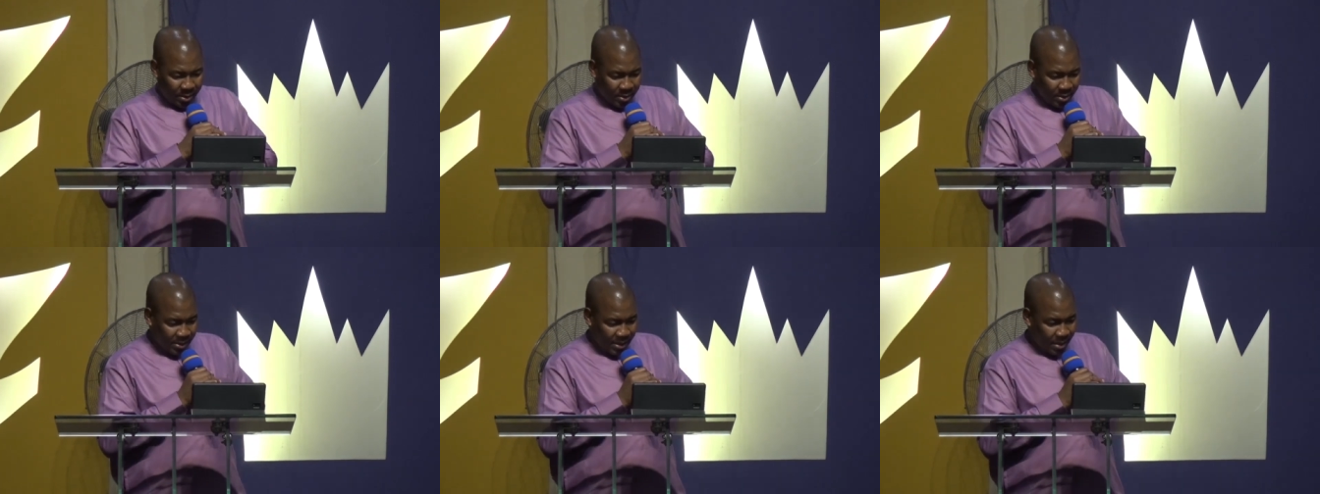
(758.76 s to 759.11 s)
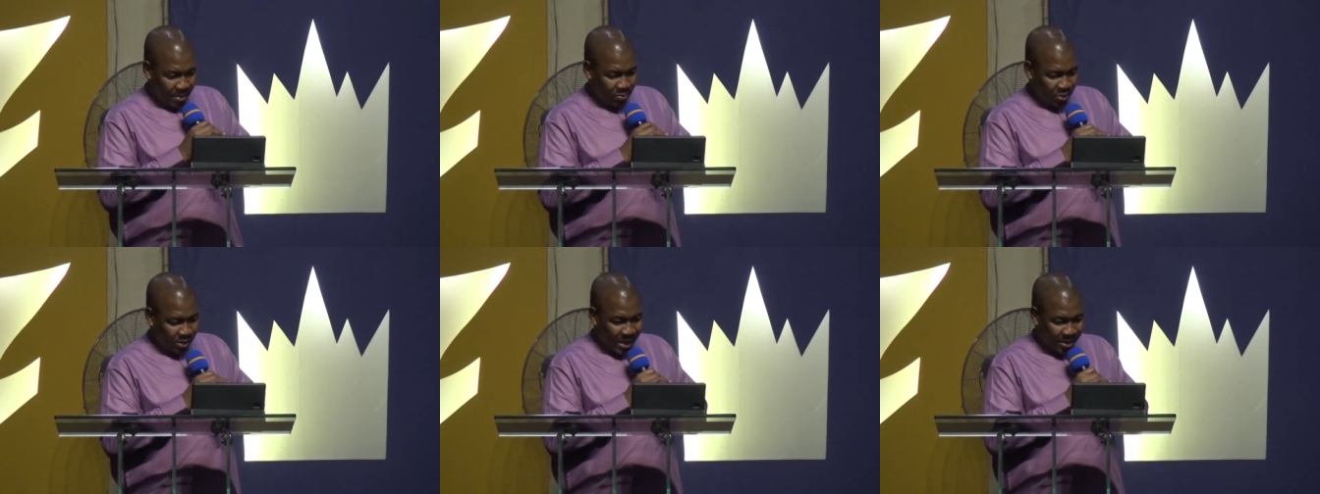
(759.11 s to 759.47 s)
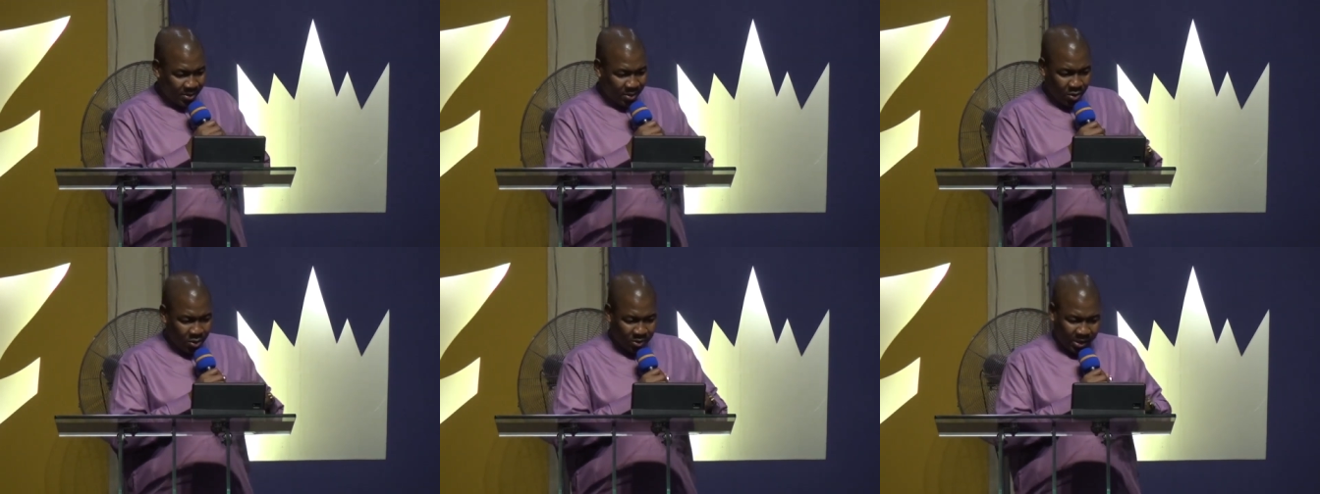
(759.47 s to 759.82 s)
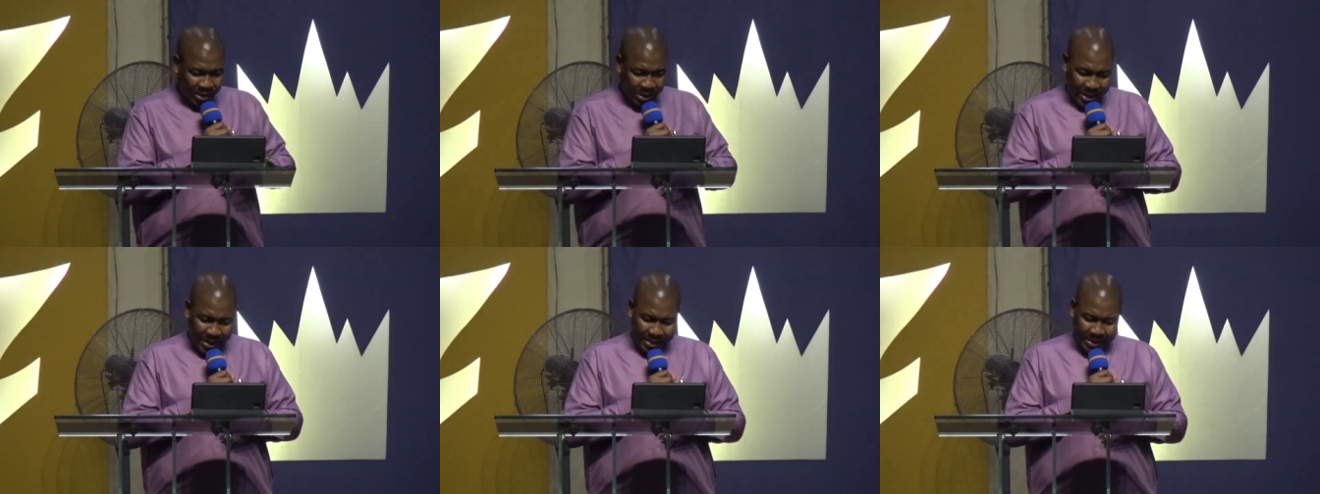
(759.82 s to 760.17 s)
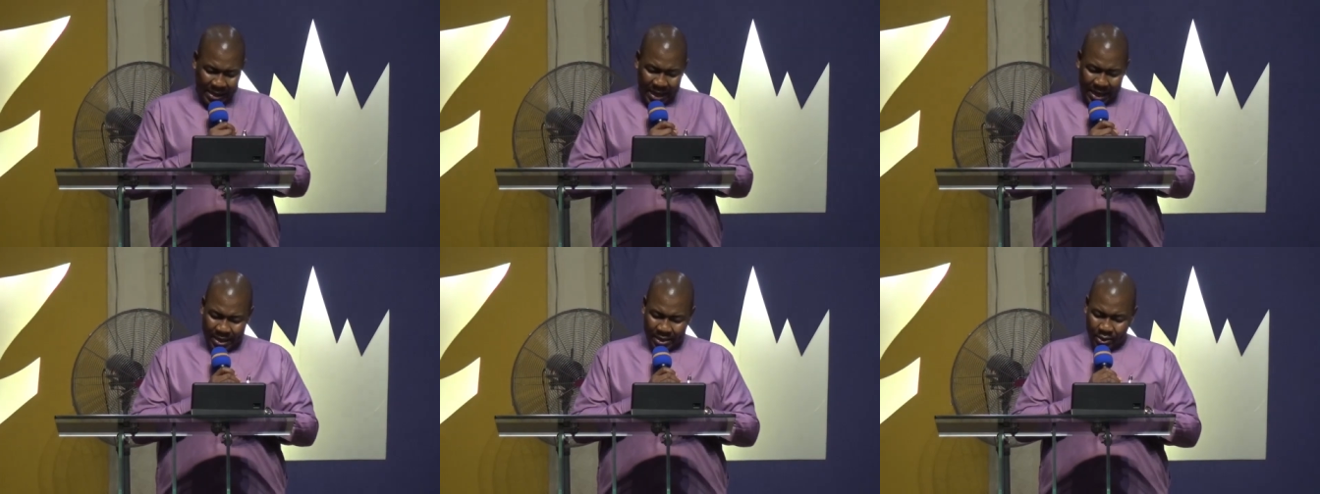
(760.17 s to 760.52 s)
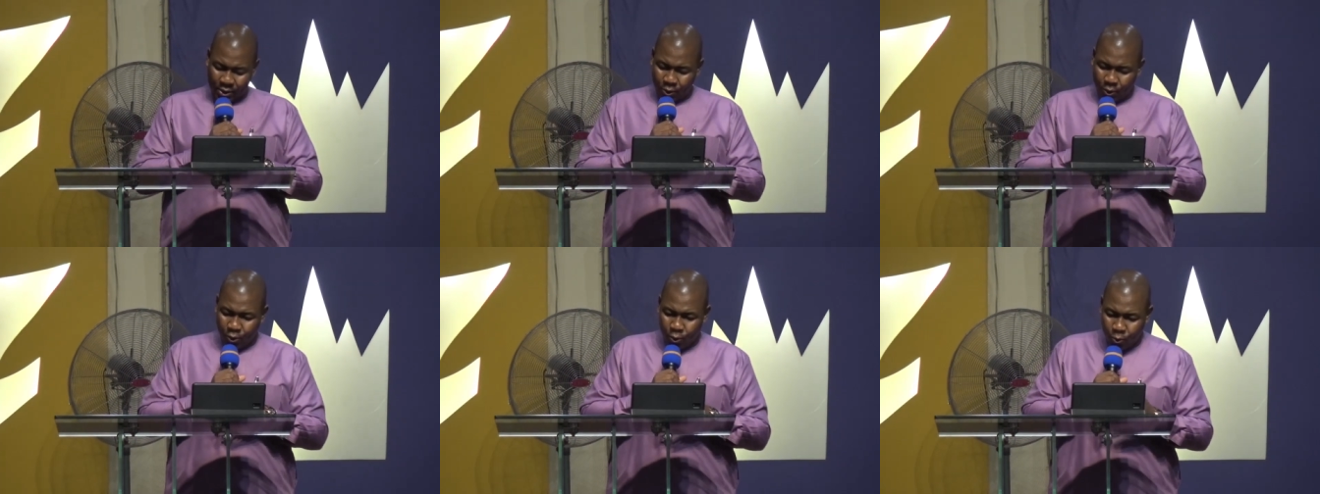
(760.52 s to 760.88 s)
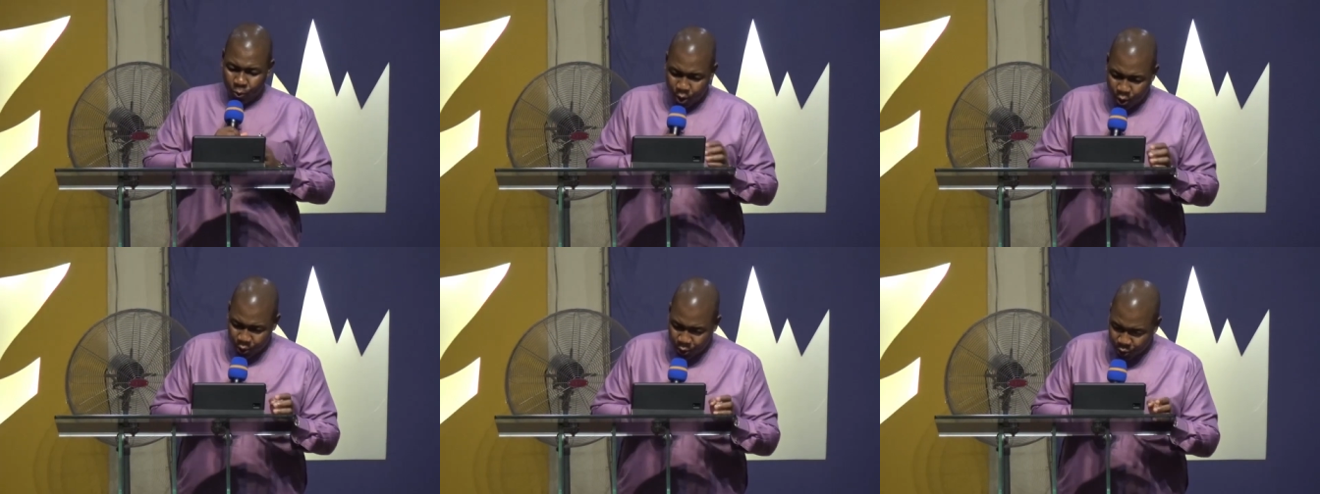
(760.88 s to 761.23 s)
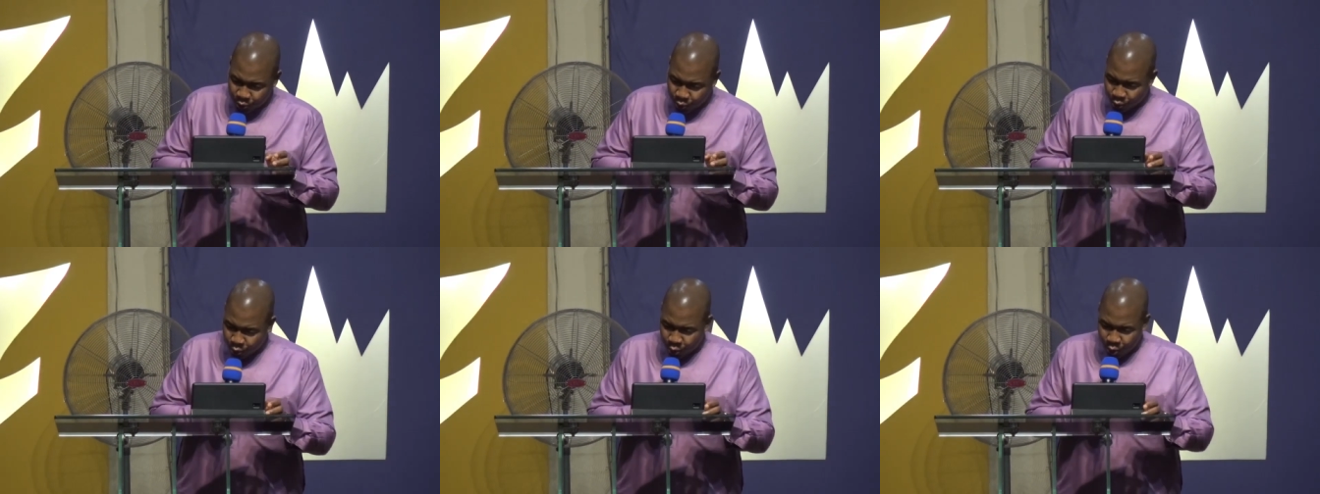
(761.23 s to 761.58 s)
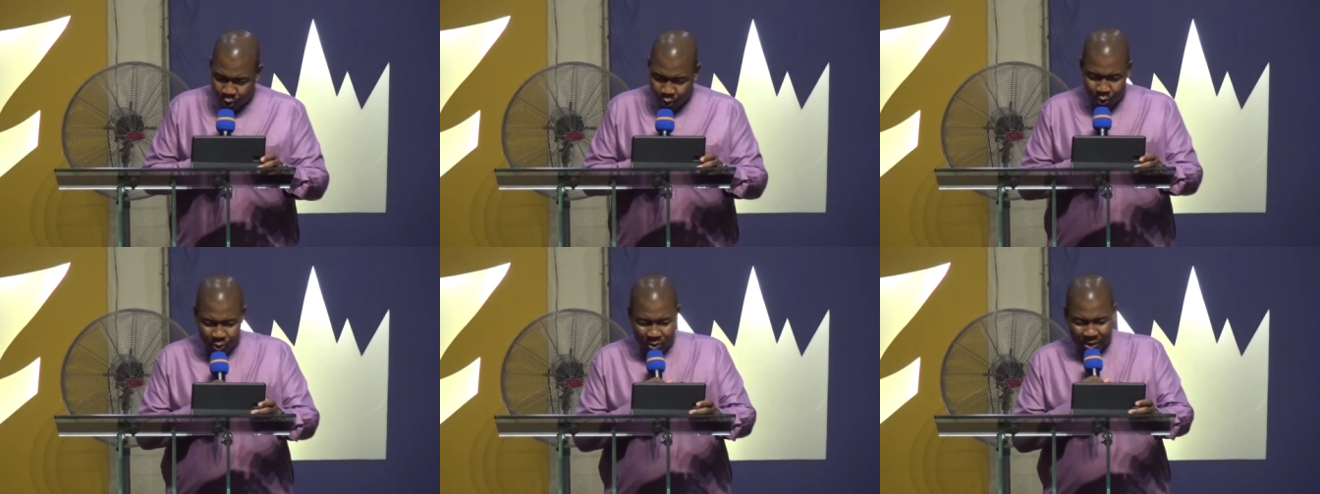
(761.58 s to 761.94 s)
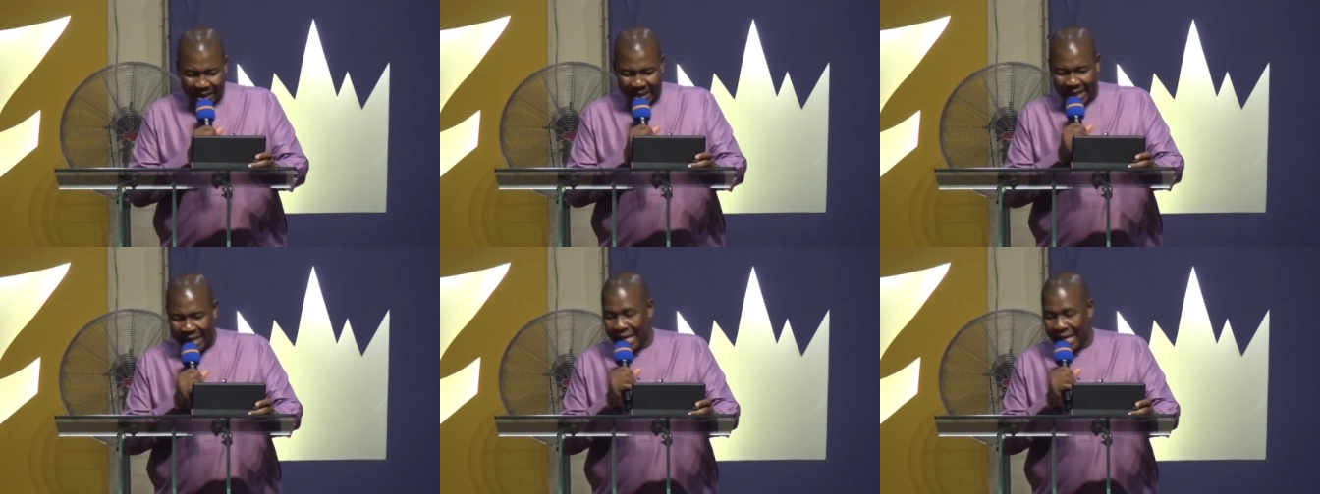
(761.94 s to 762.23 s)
That, that song says, I don't want to hold